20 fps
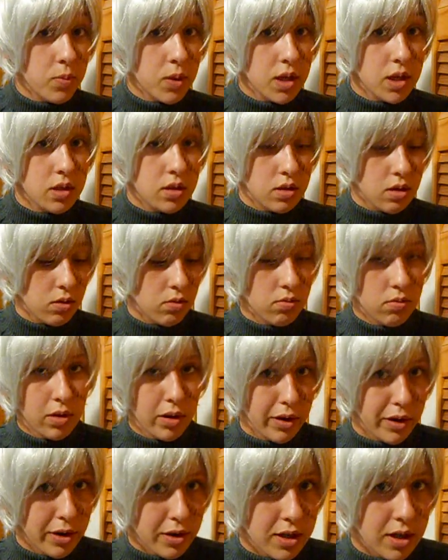please don't
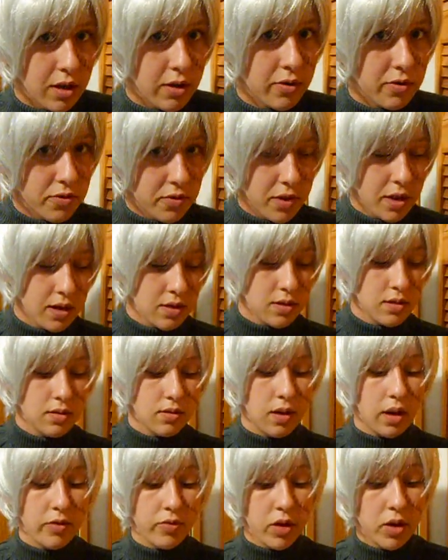hurt yourself,
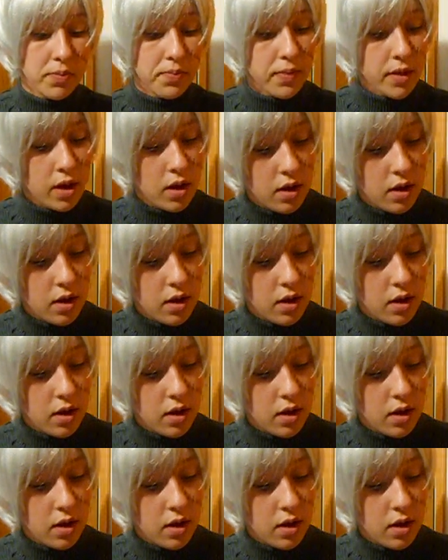that's not fun.